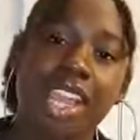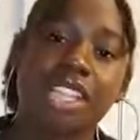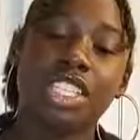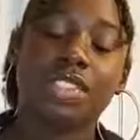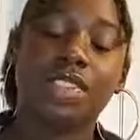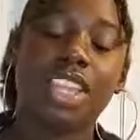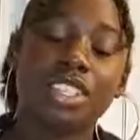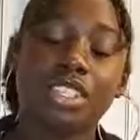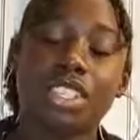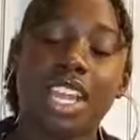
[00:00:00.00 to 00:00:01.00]
Just
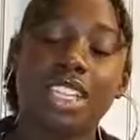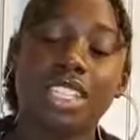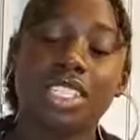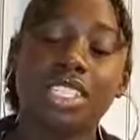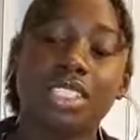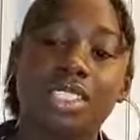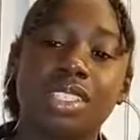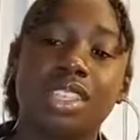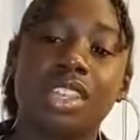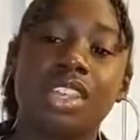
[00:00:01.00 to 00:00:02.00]
face your challenges.
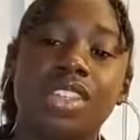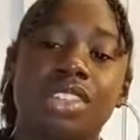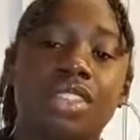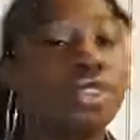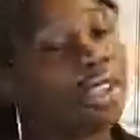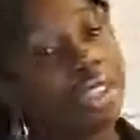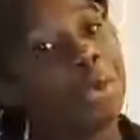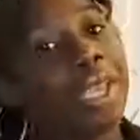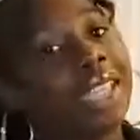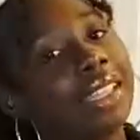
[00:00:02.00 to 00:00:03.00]
During the
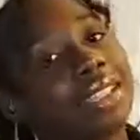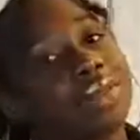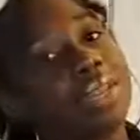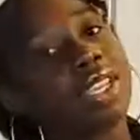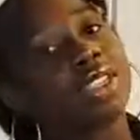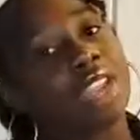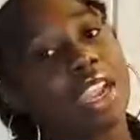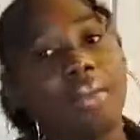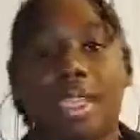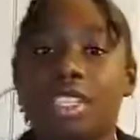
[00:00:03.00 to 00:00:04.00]
week this week, try
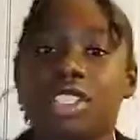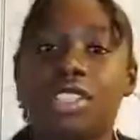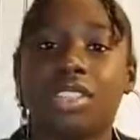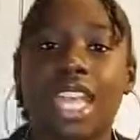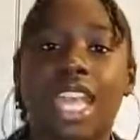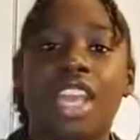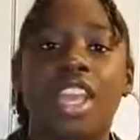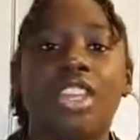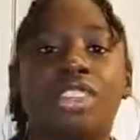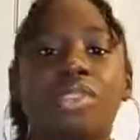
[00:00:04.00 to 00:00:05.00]
to make sure that
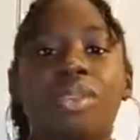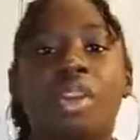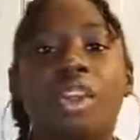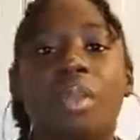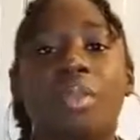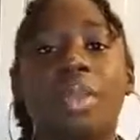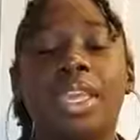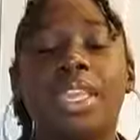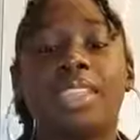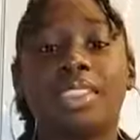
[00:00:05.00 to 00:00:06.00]
you are
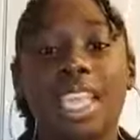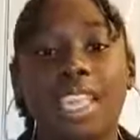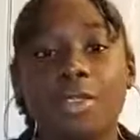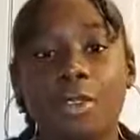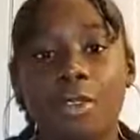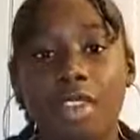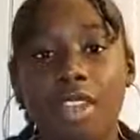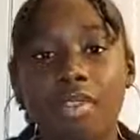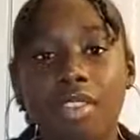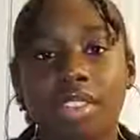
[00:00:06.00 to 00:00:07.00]
being thankful for
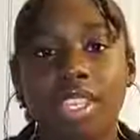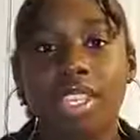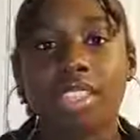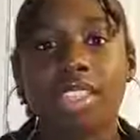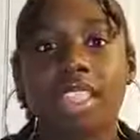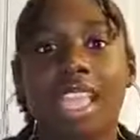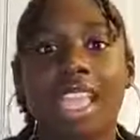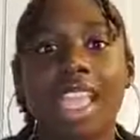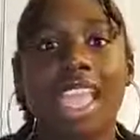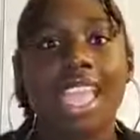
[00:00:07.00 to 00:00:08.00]
everything
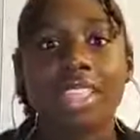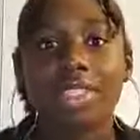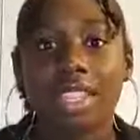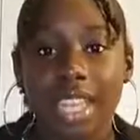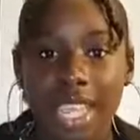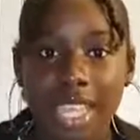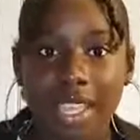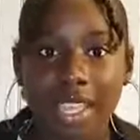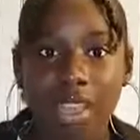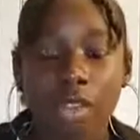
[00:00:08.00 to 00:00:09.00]
in the day.
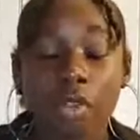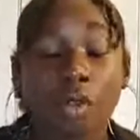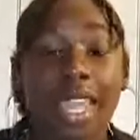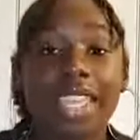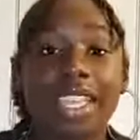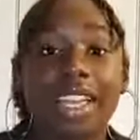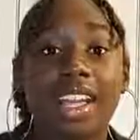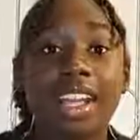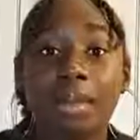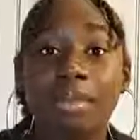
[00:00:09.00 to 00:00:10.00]
Waking
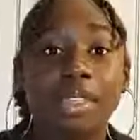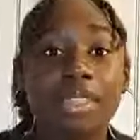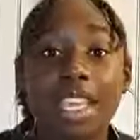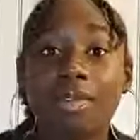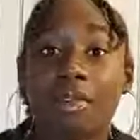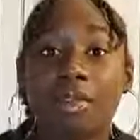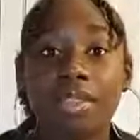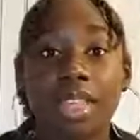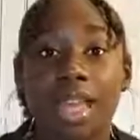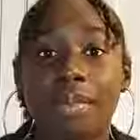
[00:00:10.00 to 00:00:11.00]
up, be thankful for
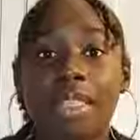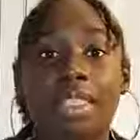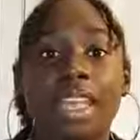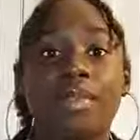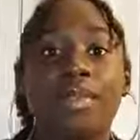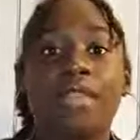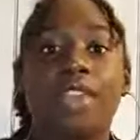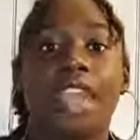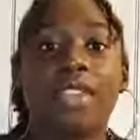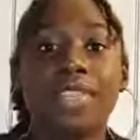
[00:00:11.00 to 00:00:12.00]
that. Be thankful
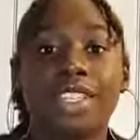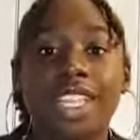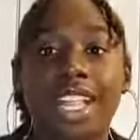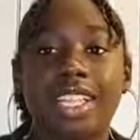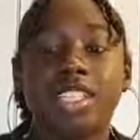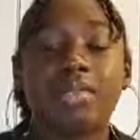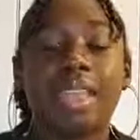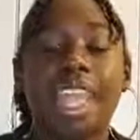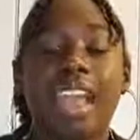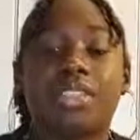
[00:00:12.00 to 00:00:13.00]
for every challenge. You
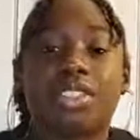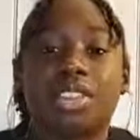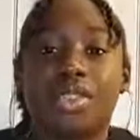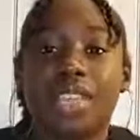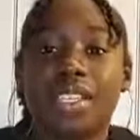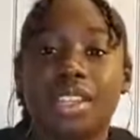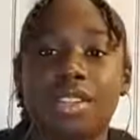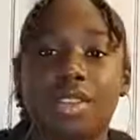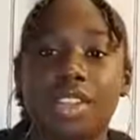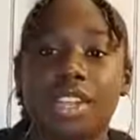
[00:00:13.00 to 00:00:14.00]
may have certain things that are
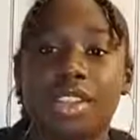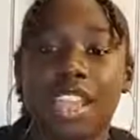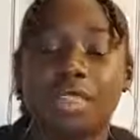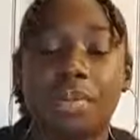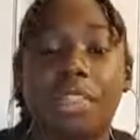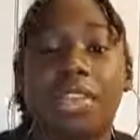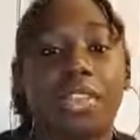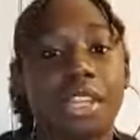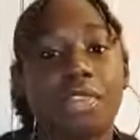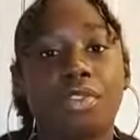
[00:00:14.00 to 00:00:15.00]
going on in your life, but they're
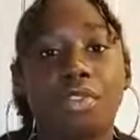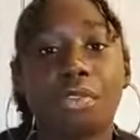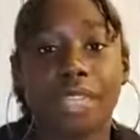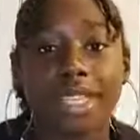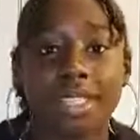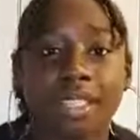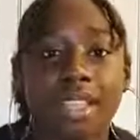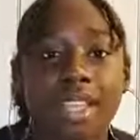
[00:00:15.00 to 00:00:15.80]
there for a reason.